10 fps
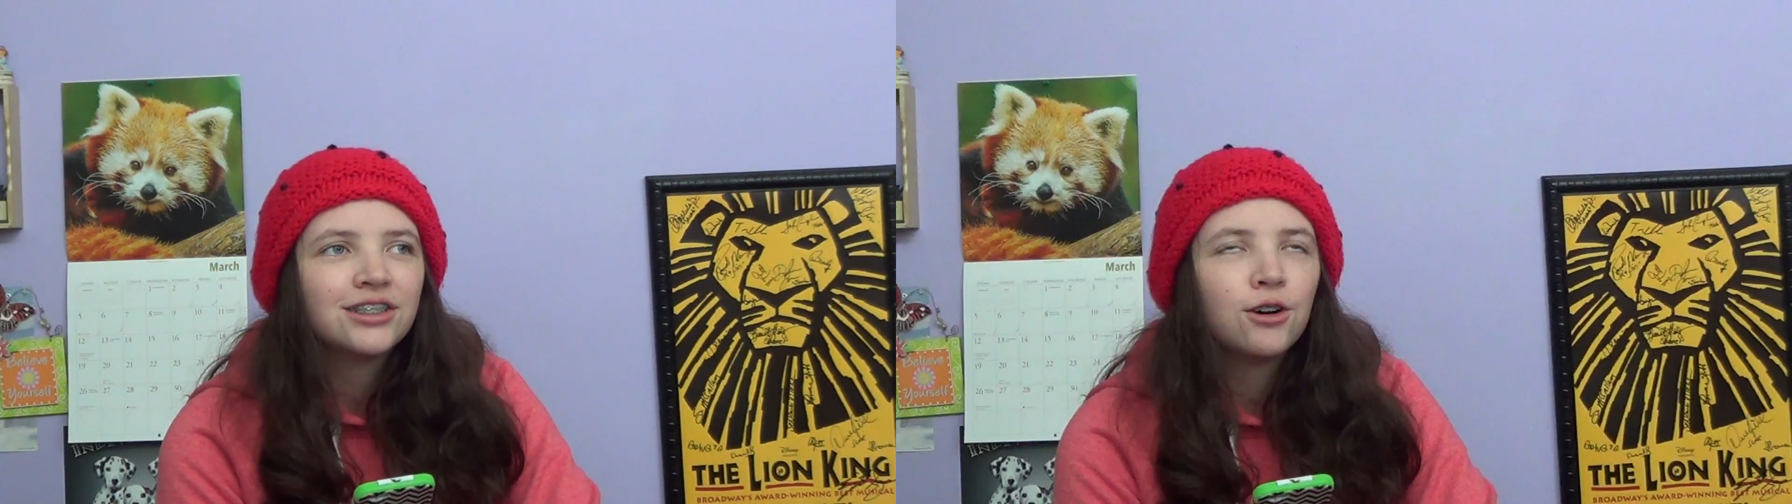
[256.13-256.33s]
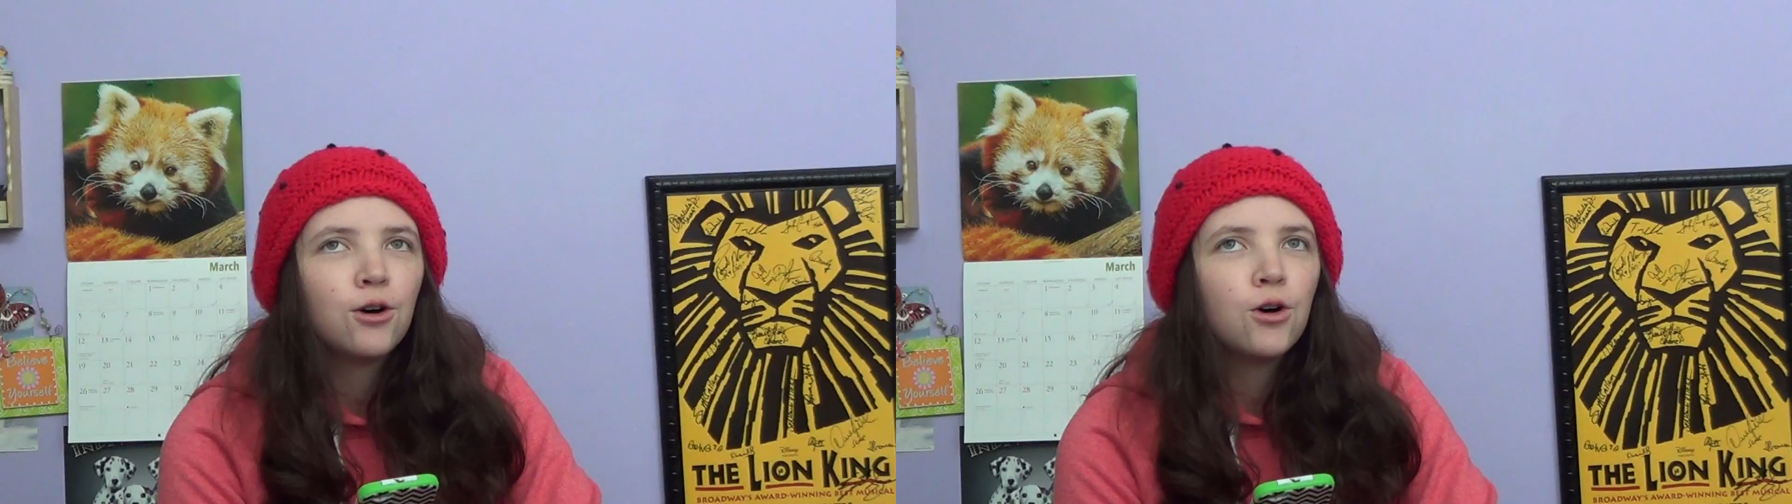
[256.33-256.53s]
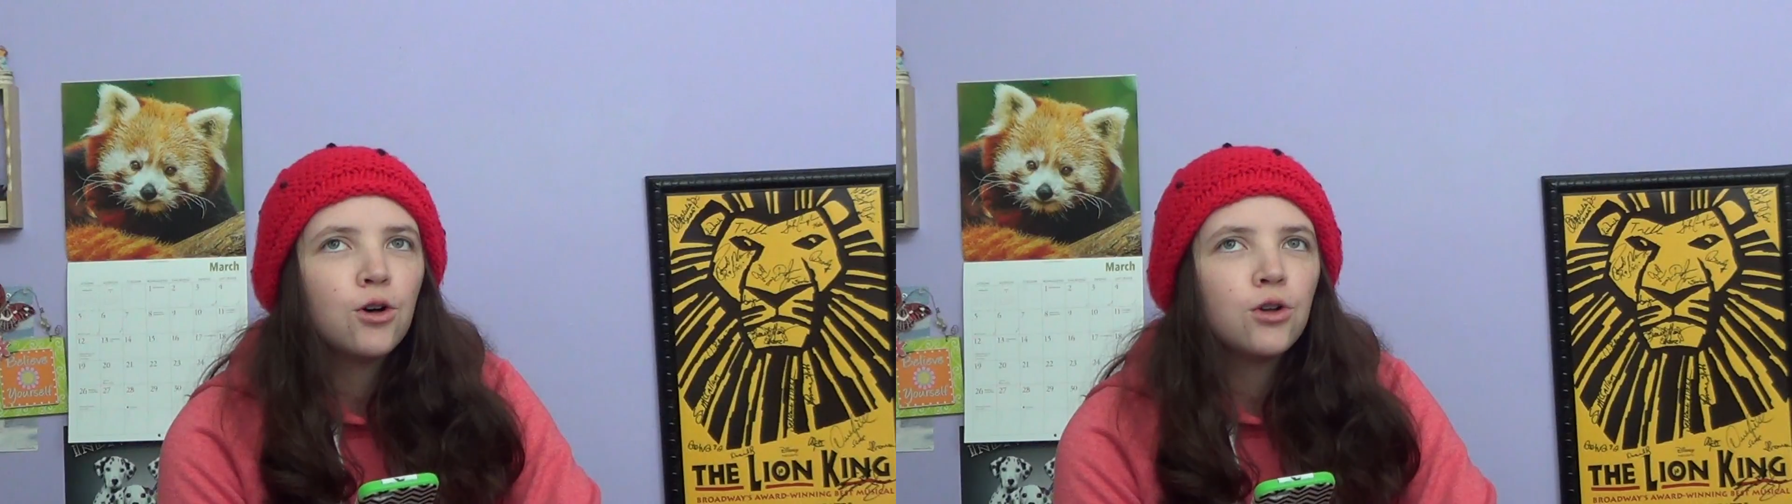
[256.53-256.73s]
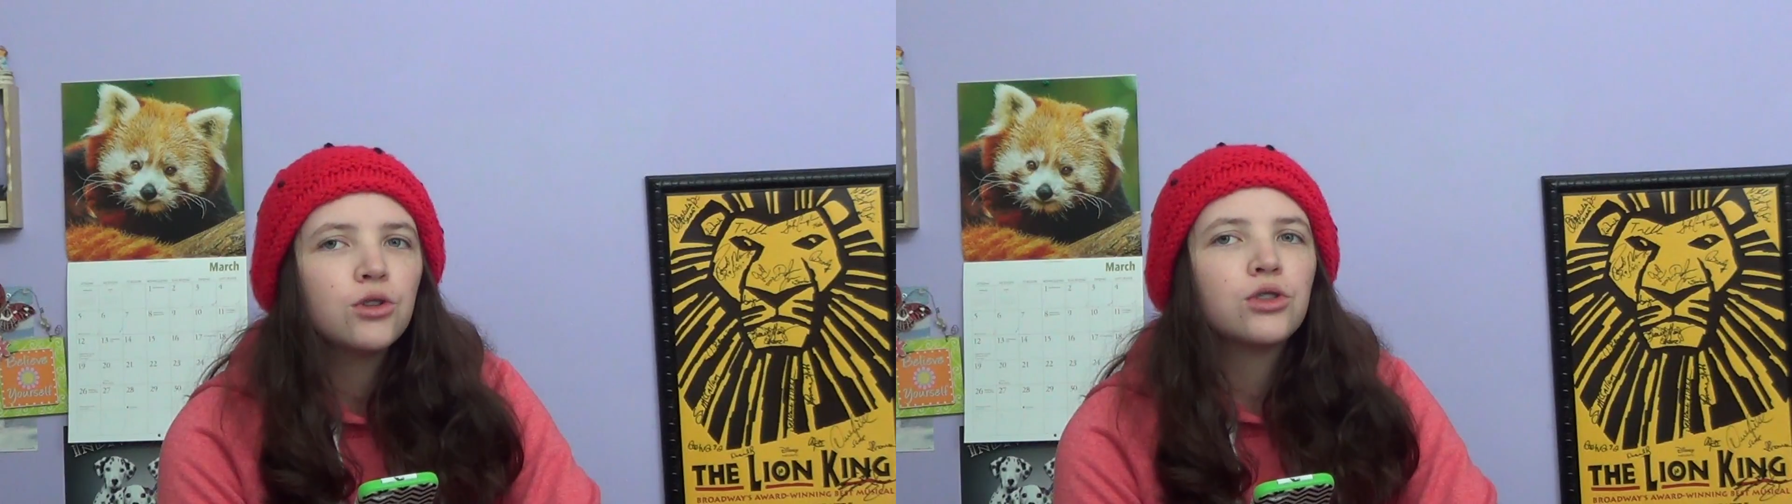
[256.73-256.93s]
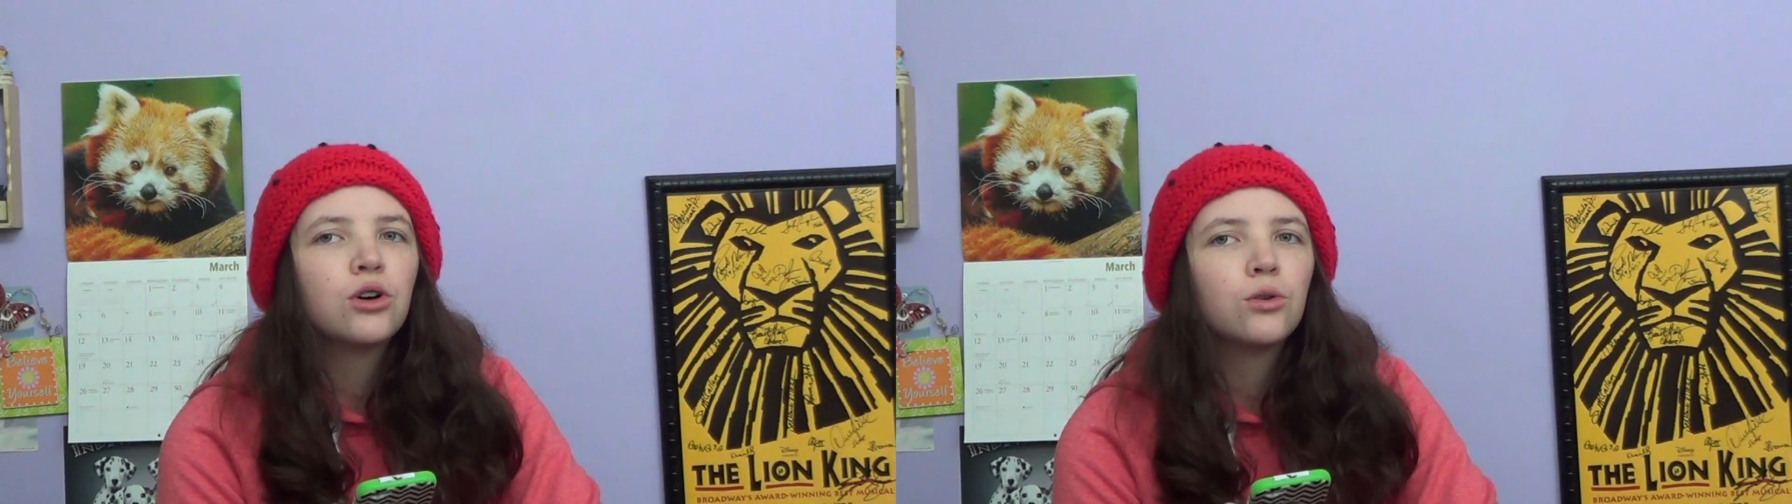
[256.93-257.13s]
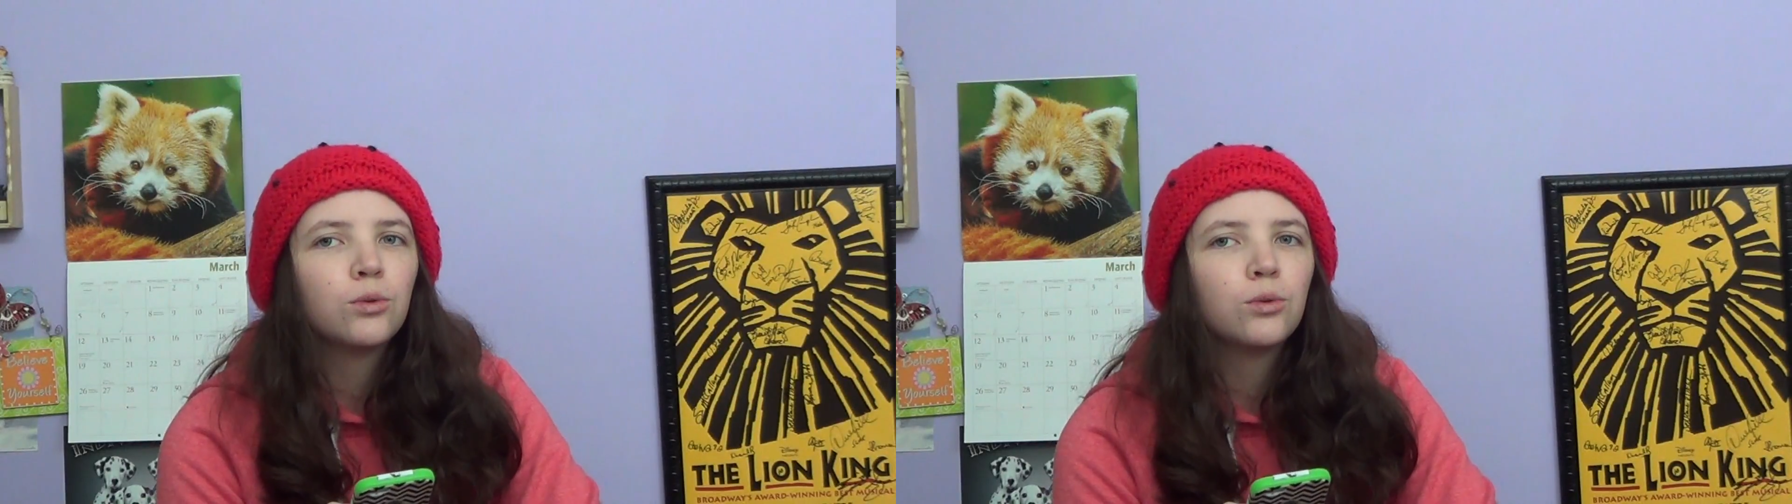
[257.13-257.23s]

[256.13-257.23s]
All the